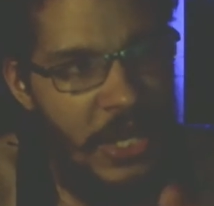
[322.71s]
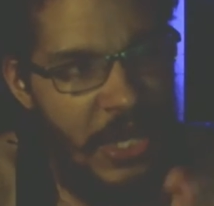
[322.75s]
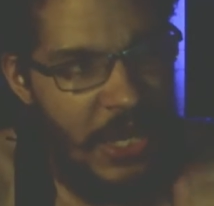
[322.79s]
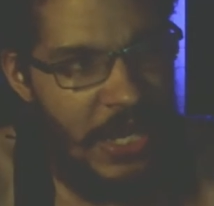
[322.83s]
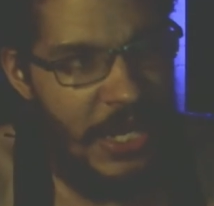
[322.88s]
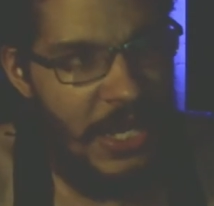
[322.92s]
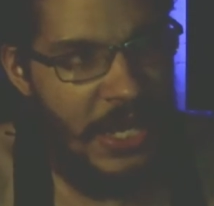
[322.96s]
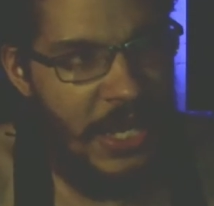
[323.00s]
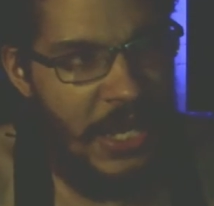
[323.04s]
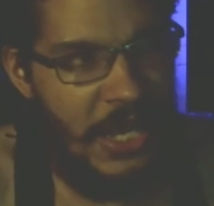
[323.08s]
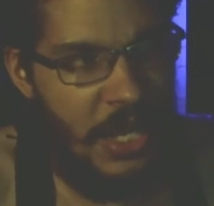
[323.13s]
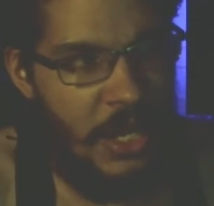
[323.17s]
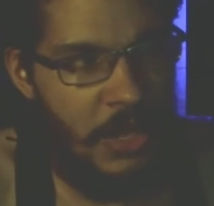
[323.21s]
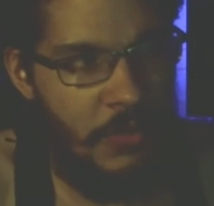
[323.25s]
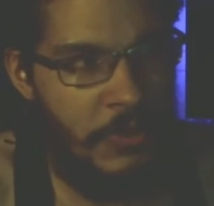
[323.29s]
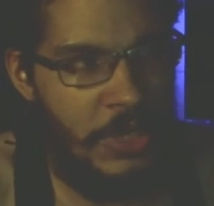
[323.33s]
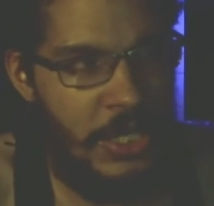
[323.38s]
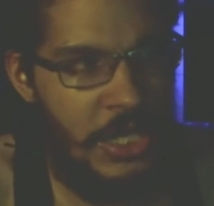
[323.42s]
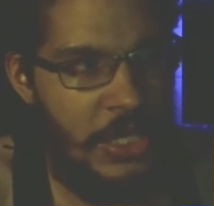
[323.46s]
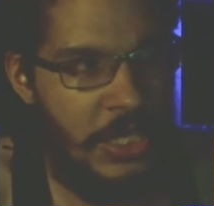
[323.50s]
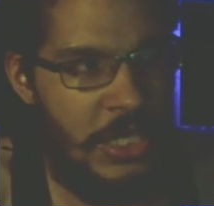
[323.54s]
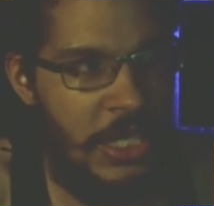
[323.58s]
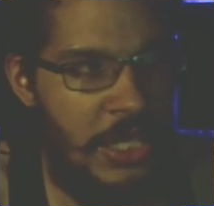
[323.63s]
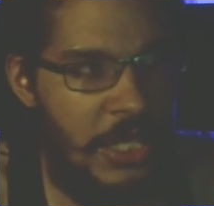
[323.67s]
And
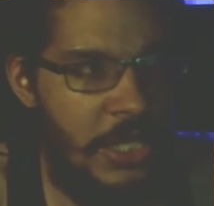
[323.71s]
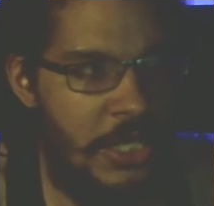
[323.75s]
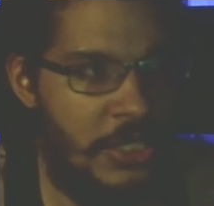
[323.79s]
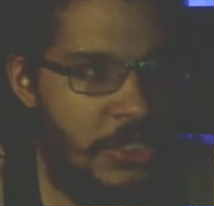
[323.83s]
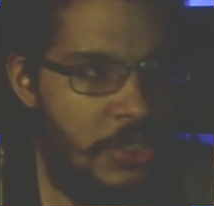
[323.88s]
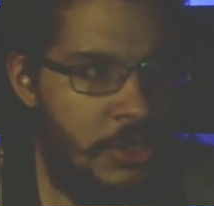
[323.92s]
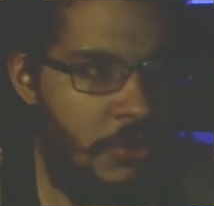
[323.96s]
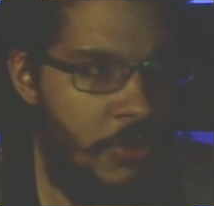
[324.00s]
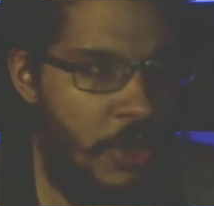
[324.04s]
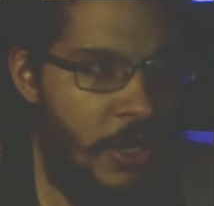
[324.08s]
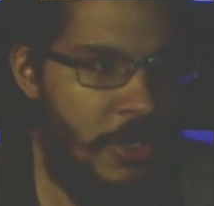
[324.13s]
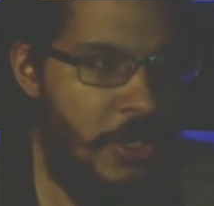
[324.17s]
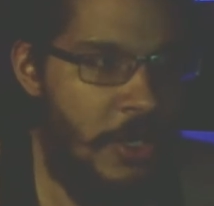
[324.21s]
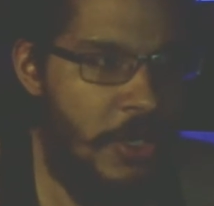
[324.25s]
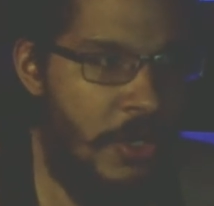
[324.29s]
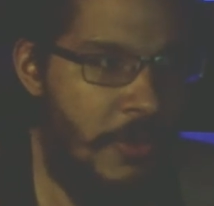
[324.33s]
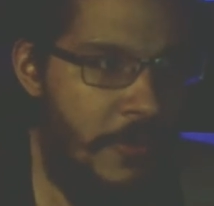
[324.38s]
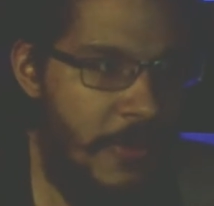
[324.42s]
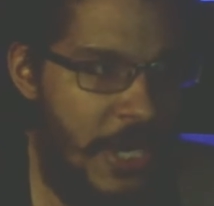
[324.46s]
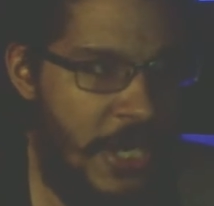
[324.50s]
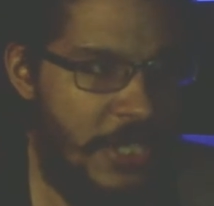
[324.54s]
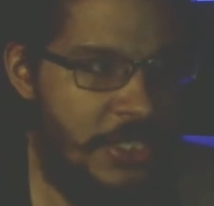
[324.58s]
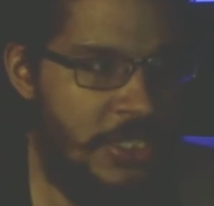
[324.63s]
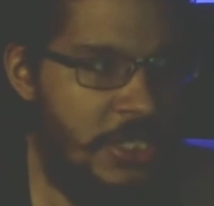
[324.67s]
we get into our other
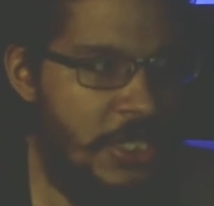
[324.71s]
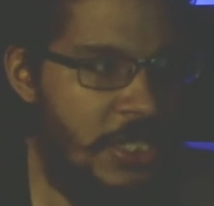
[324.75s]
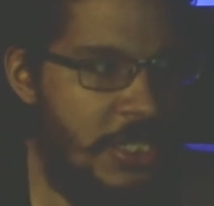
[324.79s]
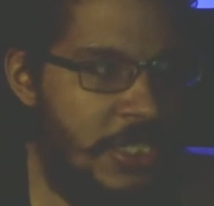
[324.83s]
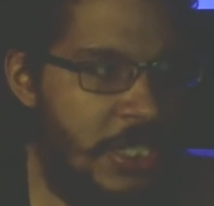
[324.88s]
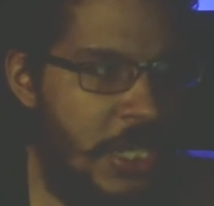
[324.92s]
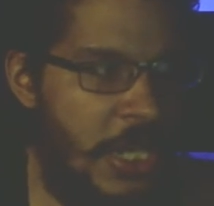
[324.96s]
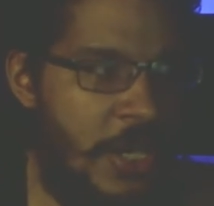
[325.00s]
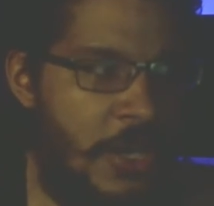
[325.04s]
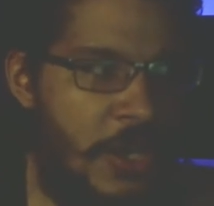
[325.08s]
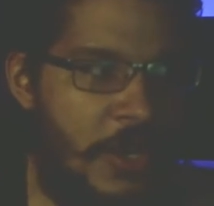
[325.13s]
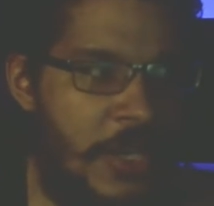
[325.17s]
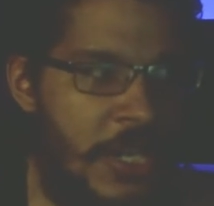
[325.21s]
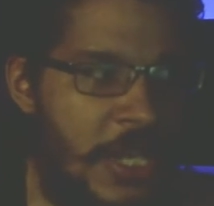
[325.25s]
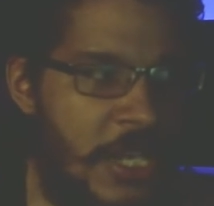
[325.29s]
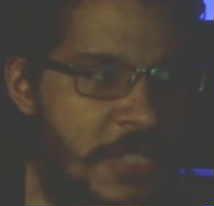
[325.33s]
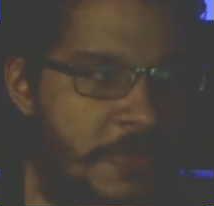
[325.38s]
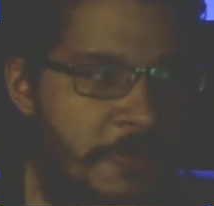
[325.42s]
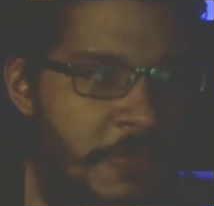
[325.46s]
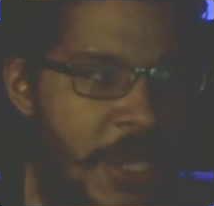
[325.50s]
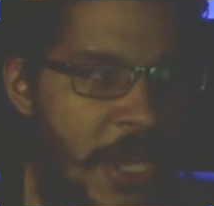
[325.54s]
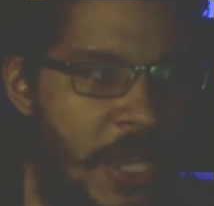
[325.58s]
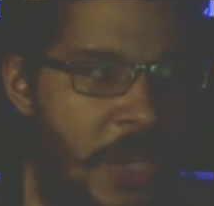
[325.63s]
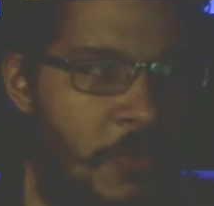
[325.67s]
matches. And our
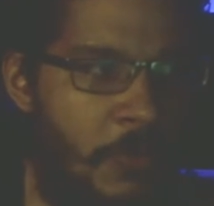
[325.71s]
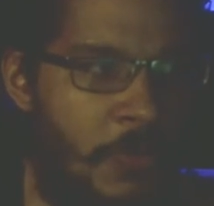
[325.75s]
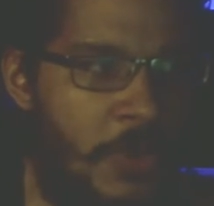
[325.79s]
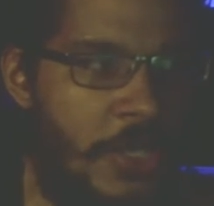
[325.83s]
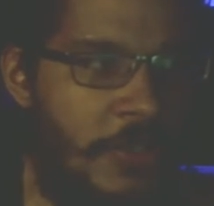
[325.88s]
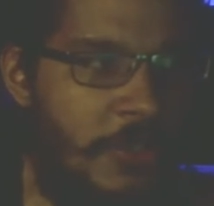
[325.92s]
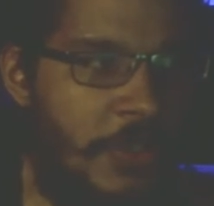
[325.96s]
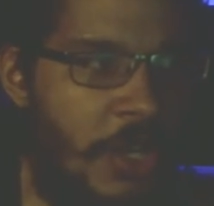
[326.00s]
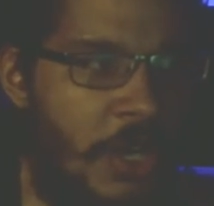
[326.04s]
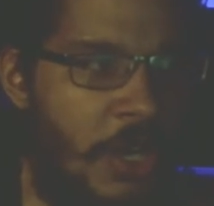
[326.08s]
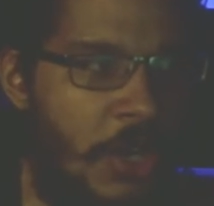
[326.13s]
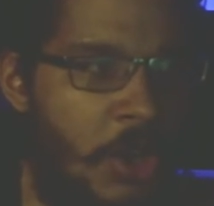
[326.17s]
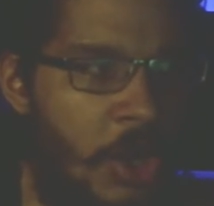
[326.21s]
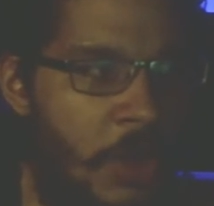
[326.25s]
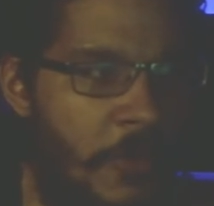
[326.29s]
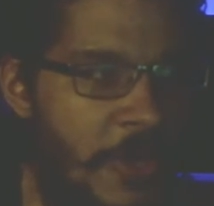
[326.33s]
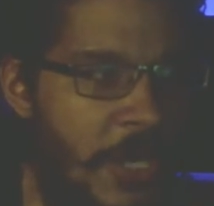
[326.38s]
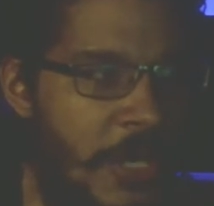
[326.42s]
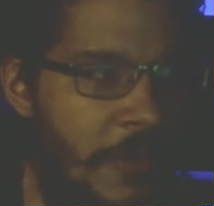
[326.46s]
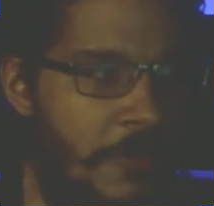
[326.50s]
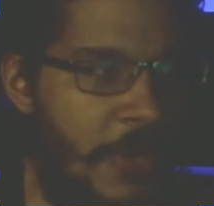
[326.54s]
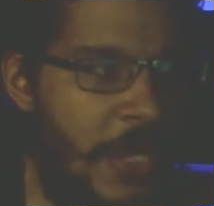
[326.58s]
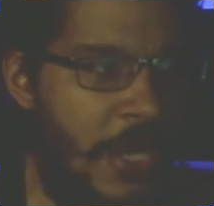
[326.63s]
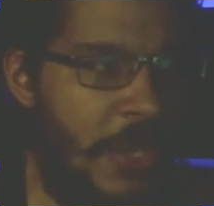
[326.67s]
next bout was our
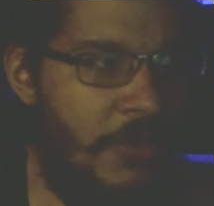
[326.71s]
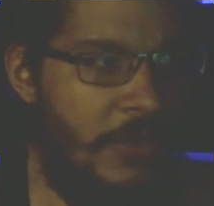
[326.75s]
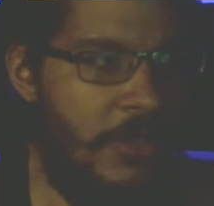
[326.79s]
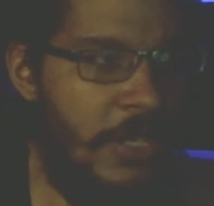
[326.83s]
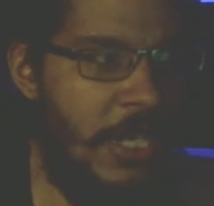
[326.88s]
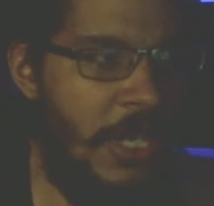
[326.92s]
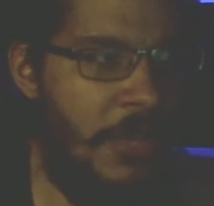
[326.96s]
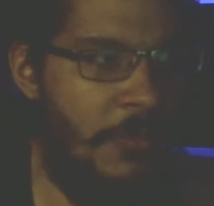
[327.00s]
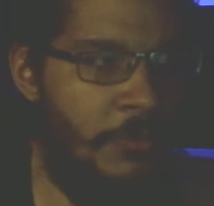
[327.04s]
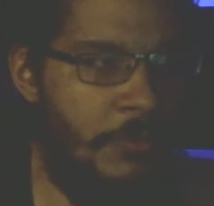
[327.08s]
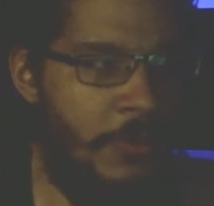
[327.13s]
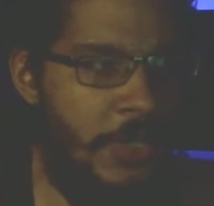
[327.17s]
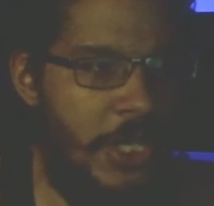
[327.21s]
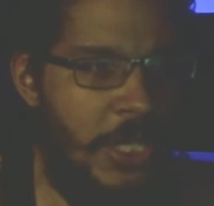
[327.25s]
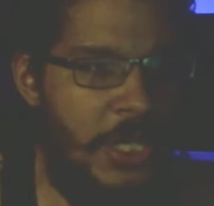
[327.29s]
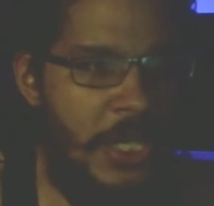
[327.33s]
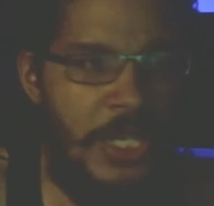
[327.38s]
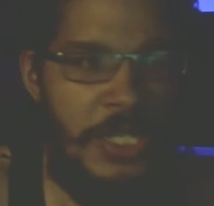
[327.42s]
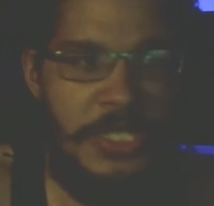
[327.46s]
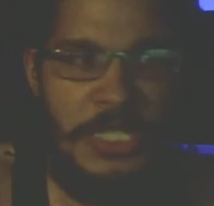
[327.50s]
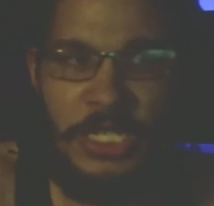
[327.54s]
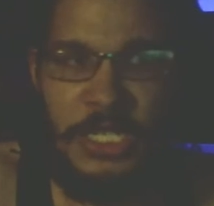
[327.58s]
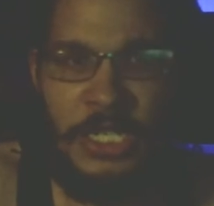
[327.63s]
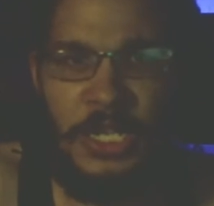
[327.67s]
opening bout. It
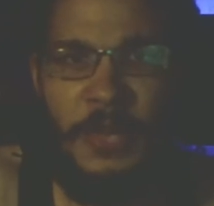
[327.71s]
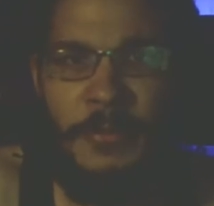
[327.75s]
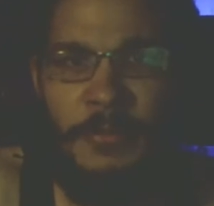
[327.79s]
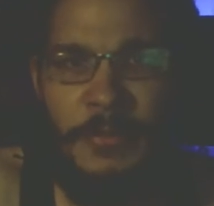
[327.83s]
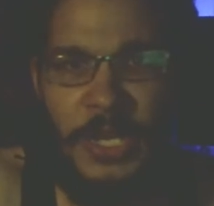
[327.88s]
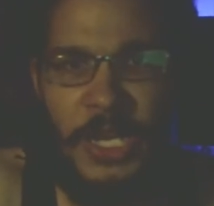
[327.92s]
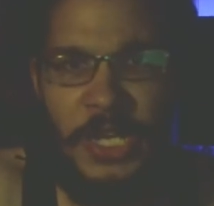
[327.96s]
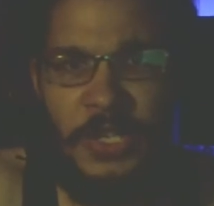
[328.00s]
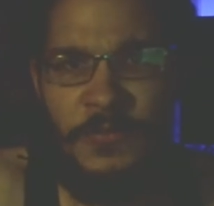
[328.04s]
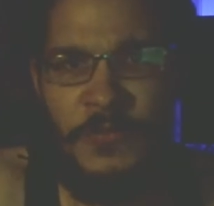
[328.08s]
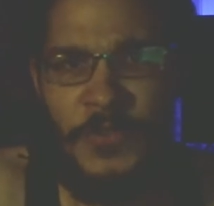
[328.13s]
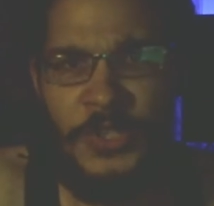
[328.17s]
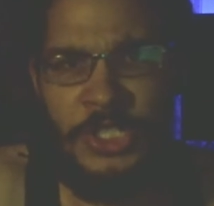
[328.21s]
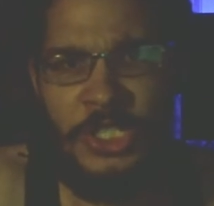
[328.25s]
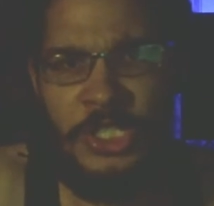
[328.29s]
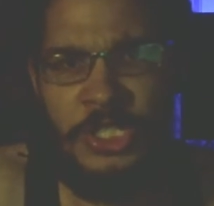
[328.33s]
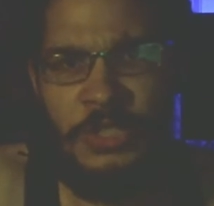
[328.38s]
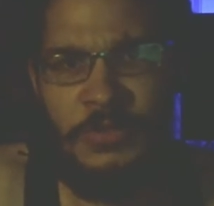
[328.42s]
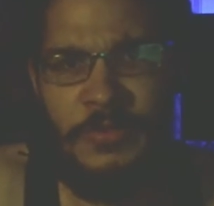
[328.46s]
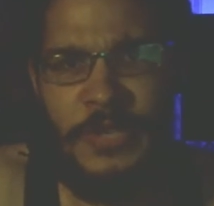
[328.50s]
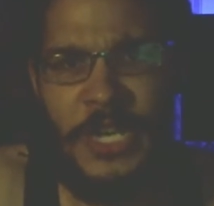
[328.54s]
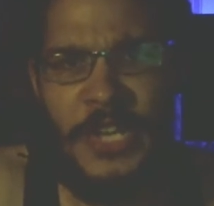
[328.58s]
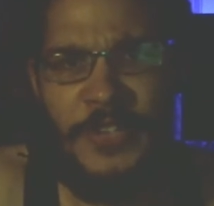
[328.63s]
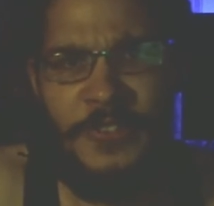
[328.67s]
was Young Bucks versus
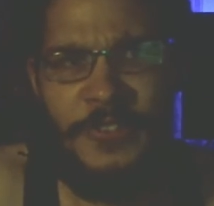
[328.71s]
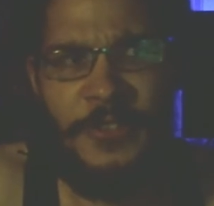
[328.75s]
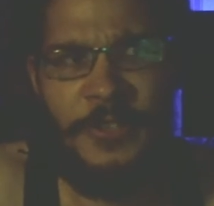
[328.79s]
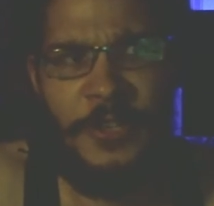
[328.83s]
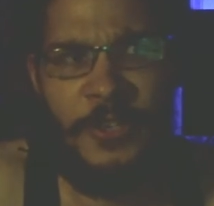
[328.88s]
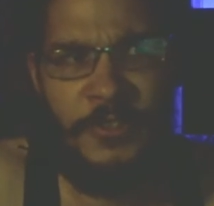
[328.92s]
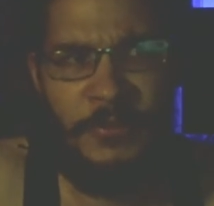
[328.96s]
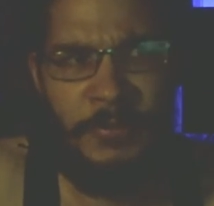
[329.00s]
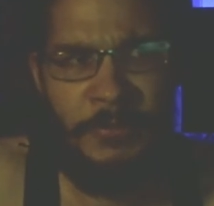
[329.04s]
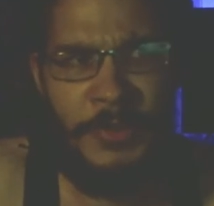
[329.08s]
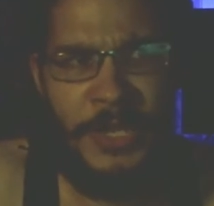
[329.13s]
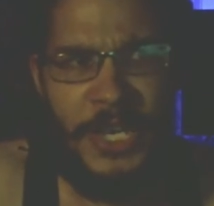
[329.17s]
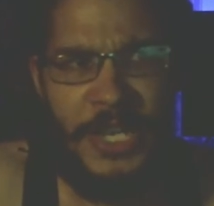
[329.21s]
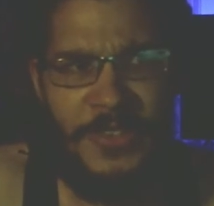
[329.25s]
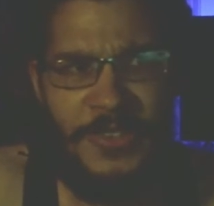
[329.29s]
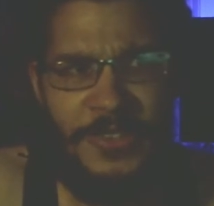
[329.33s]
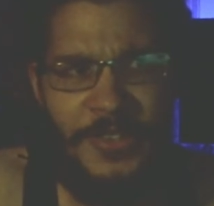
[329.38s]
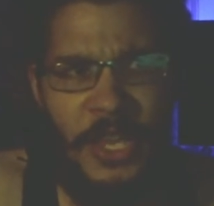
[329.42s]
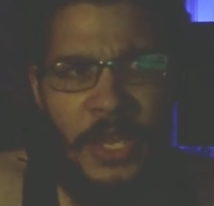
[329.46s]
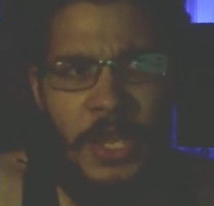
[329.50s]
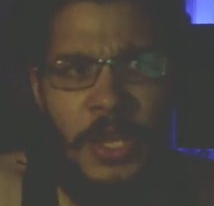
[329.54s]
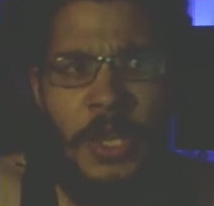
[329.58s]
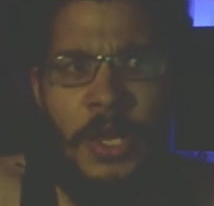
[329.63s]
Jurassic Express.